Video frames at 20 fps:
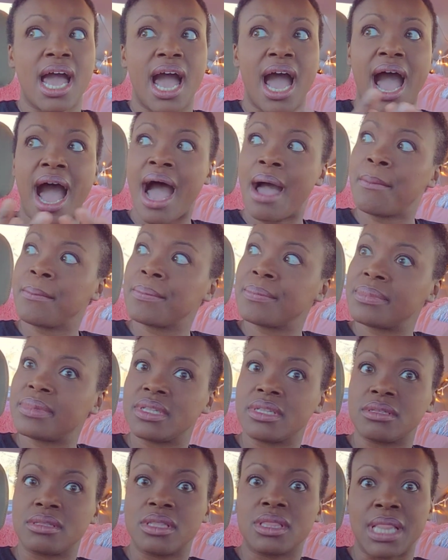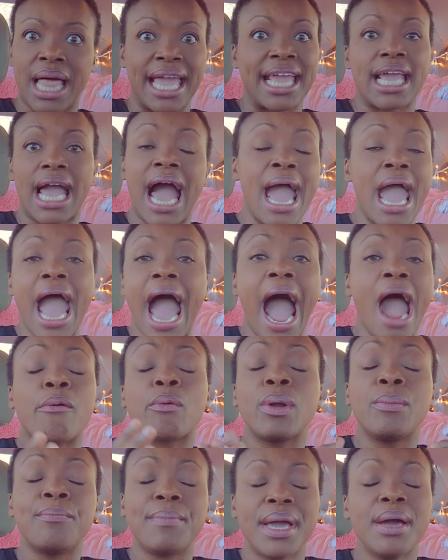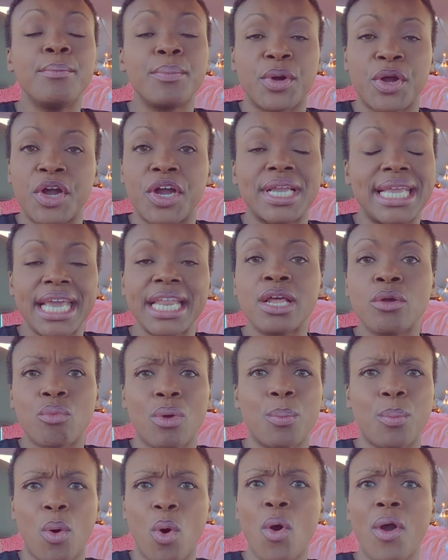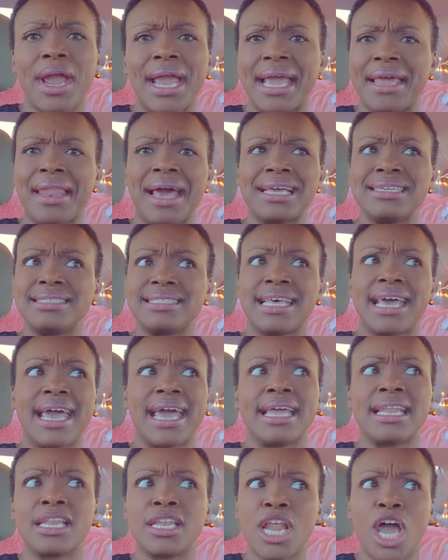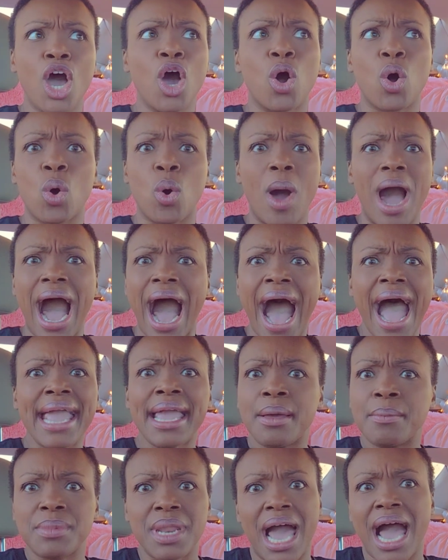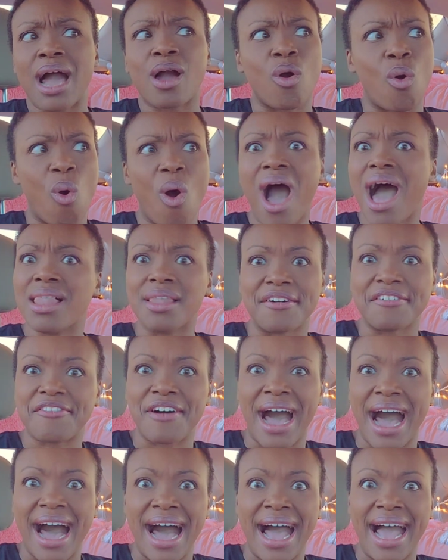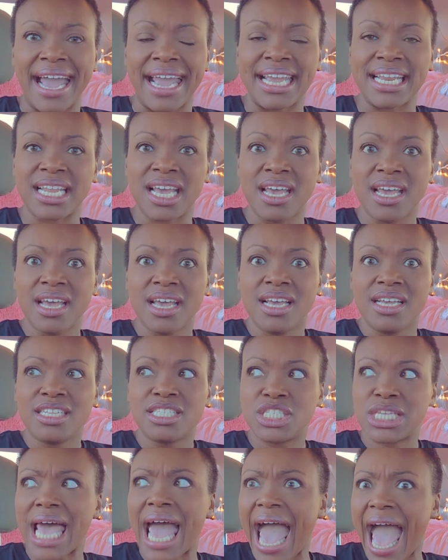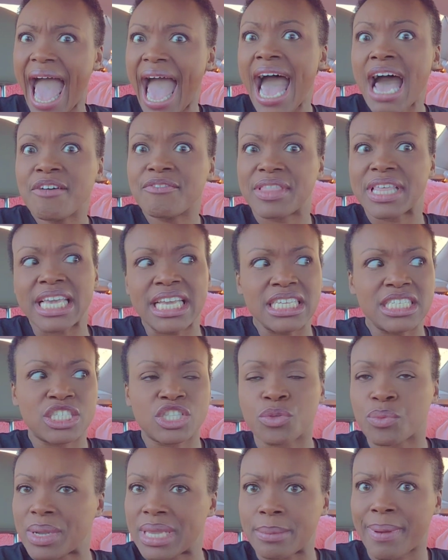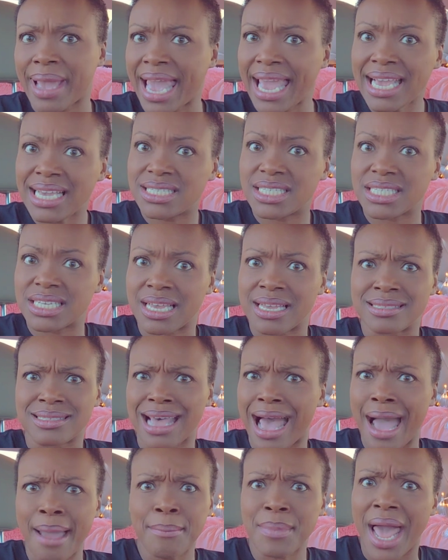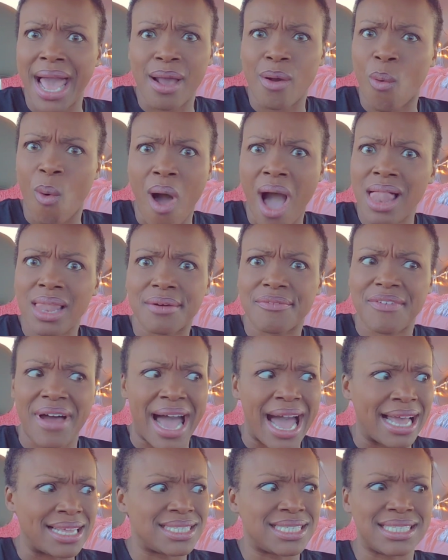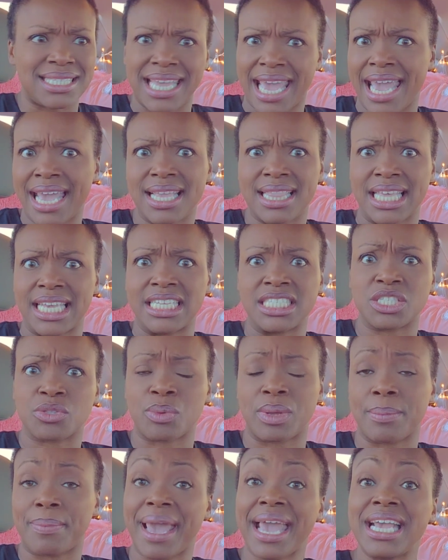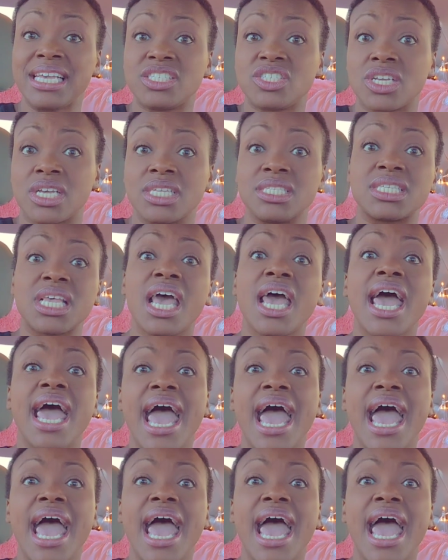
I remember getting report, and I said, no, I am not qualified to have these 3 patients. I'm not qualified to take these 3 patients.